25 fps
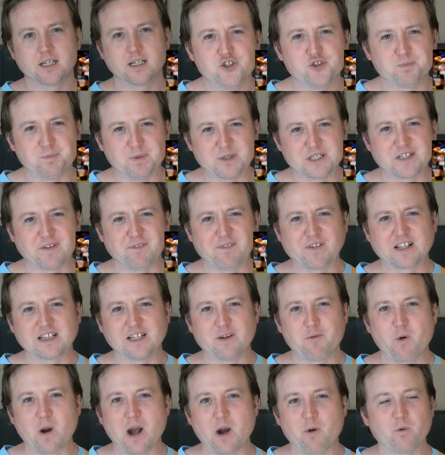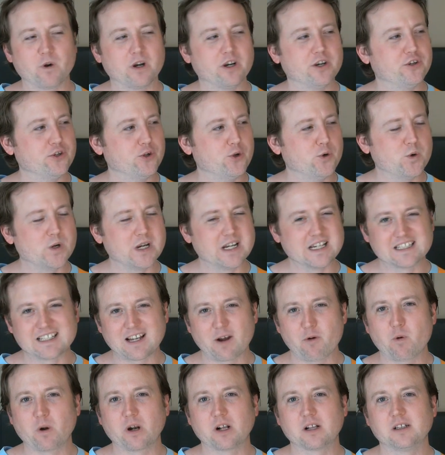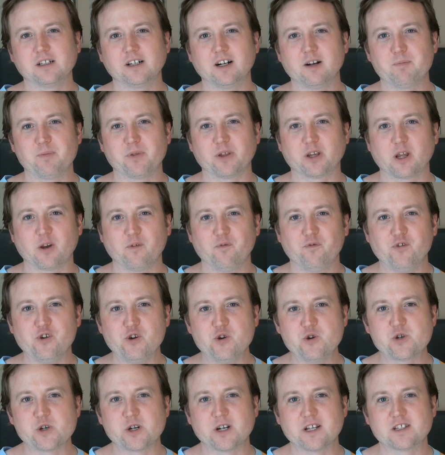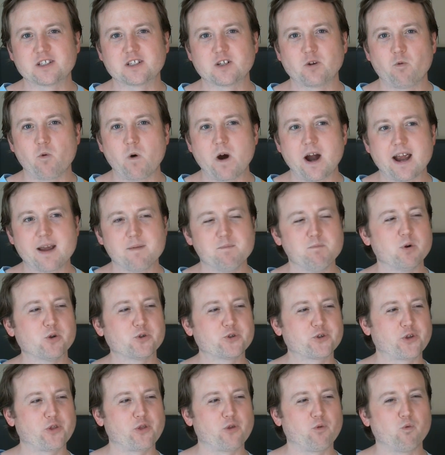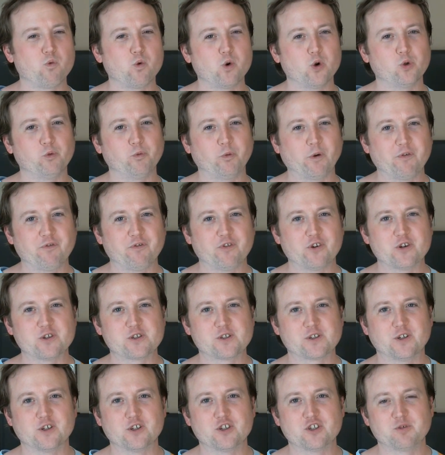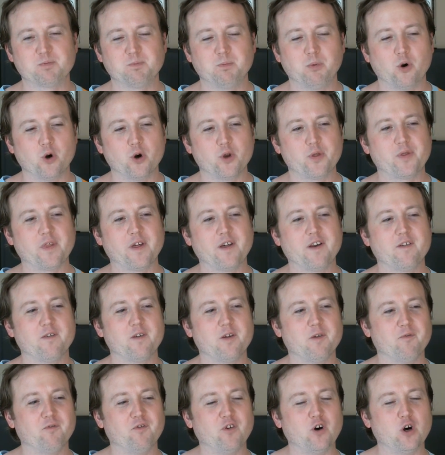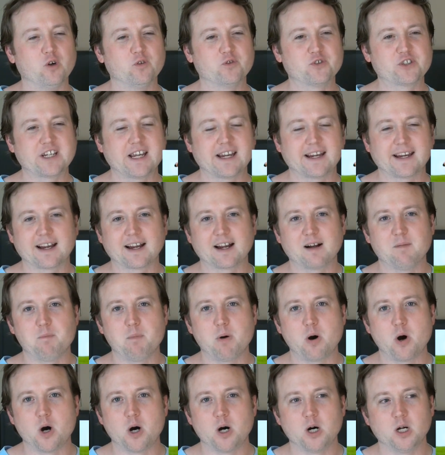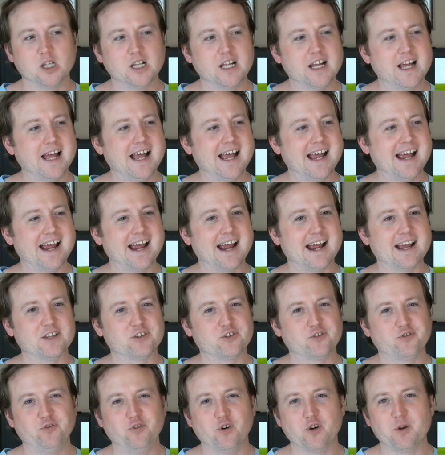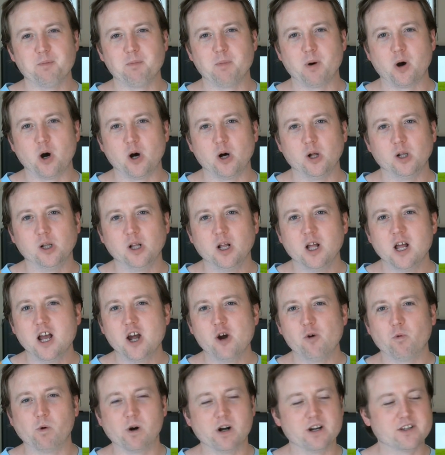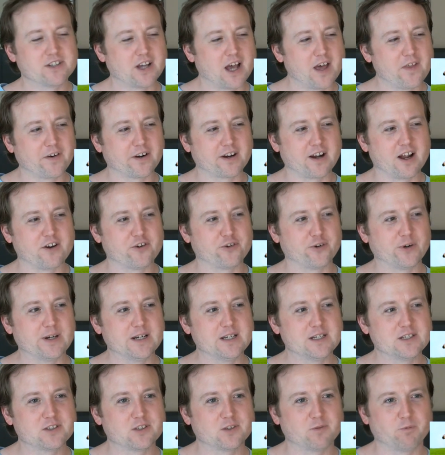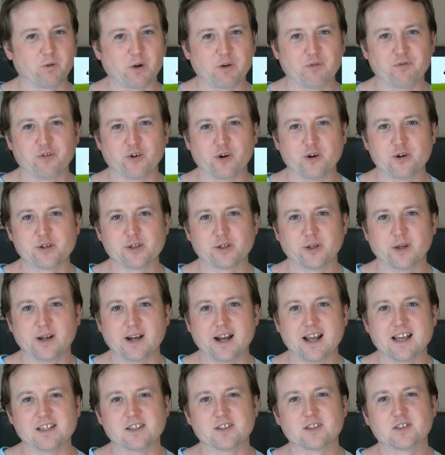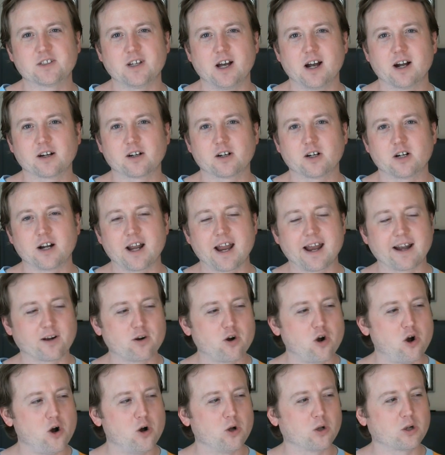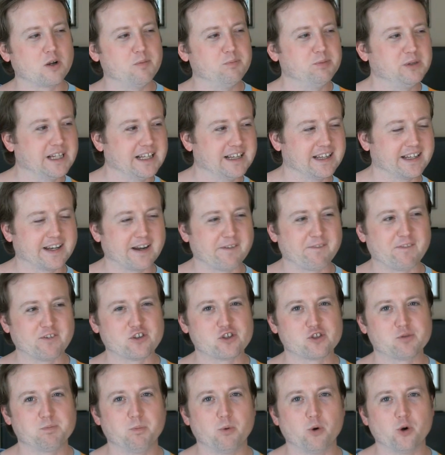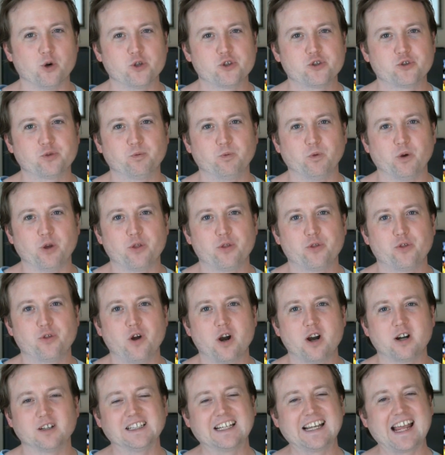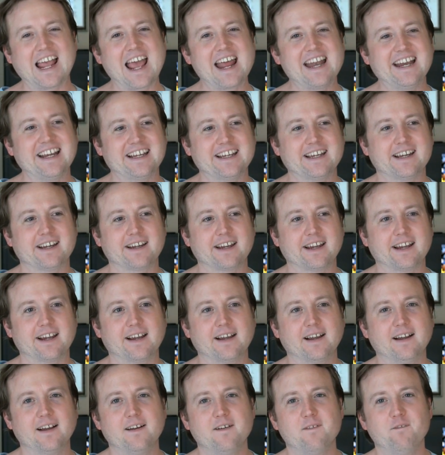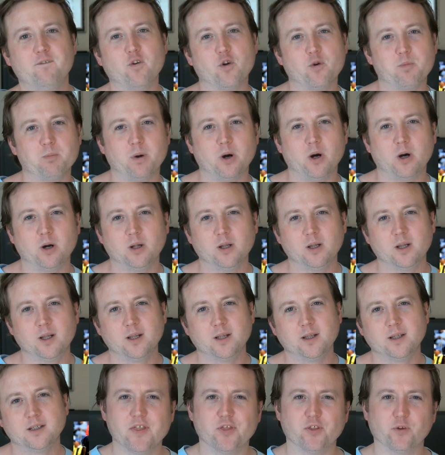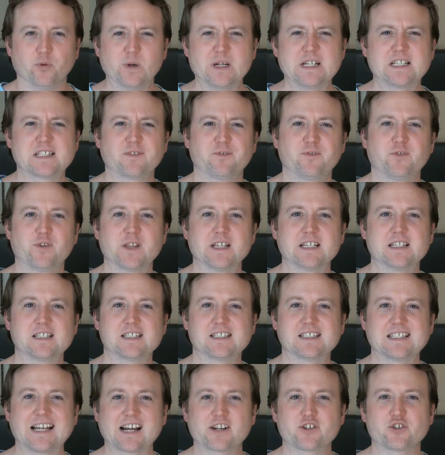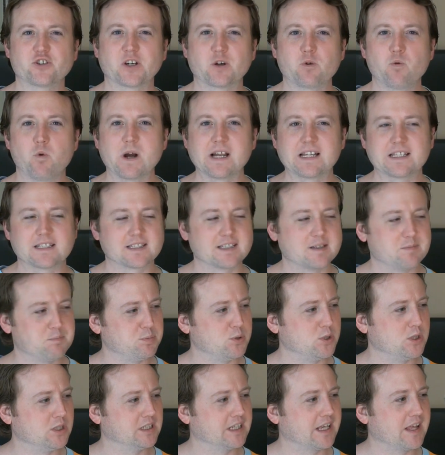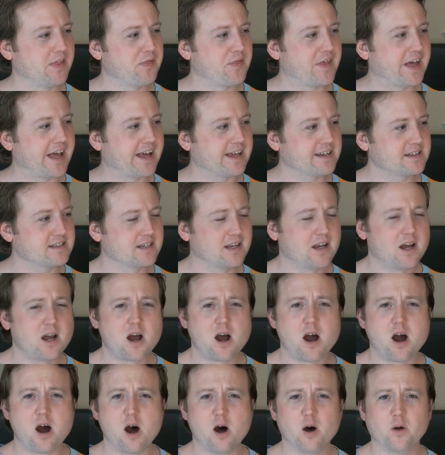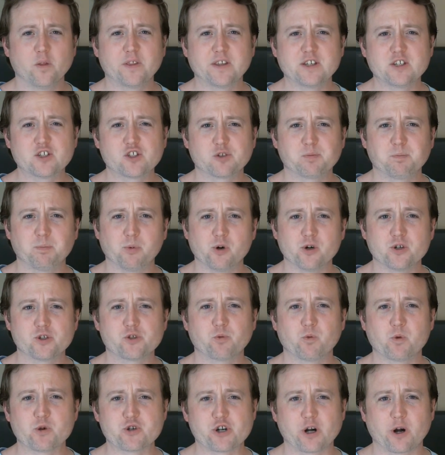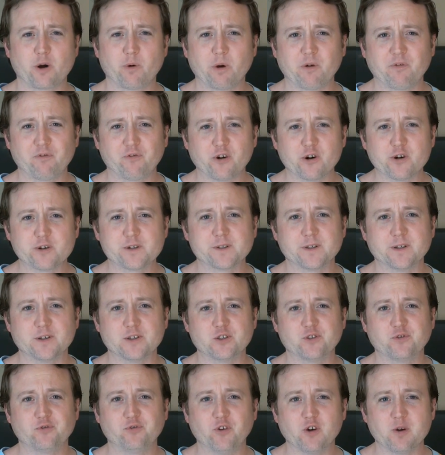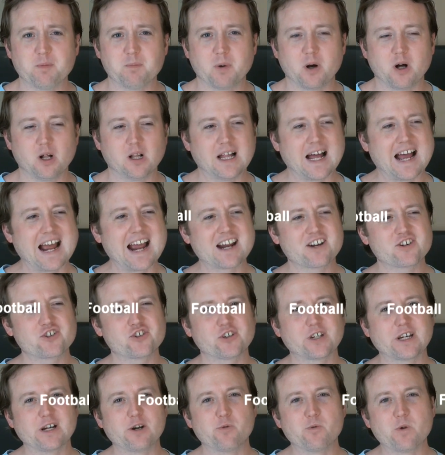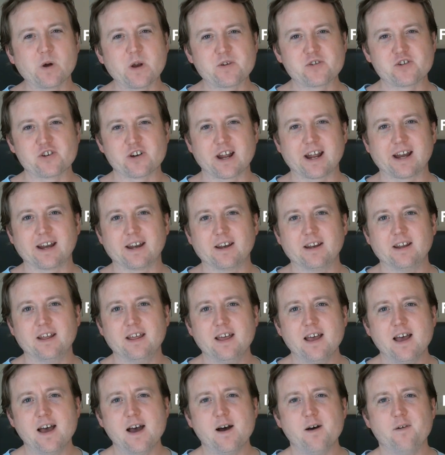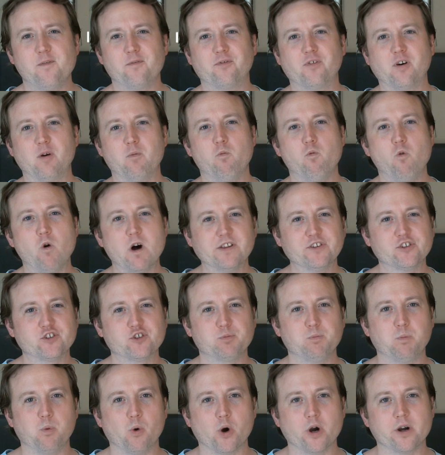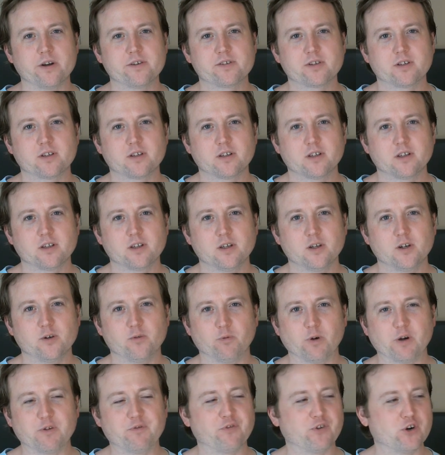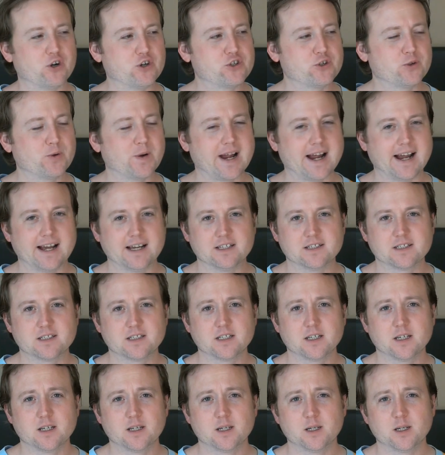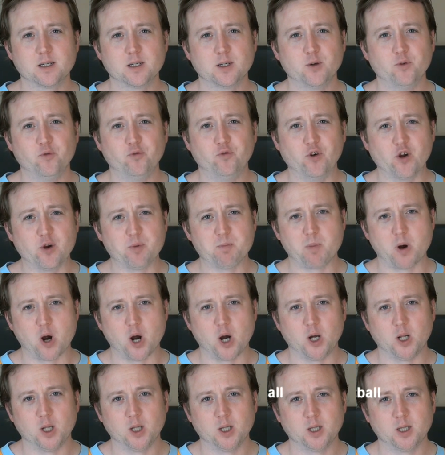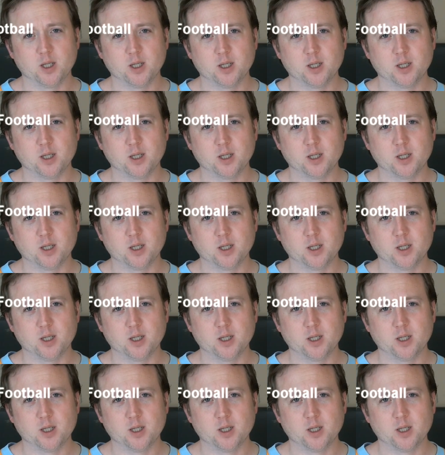Specifically, what I want to do is I want to clear up the confusion as to why most of the world refers to a sport that involves kicking a ball as football, whereas other countries refer to it as soccer and call completely different sports with hardly any kicking football. The reason for this is actually quite simple in that all these sports which are referred to as football actually originated from one sport referred to as football.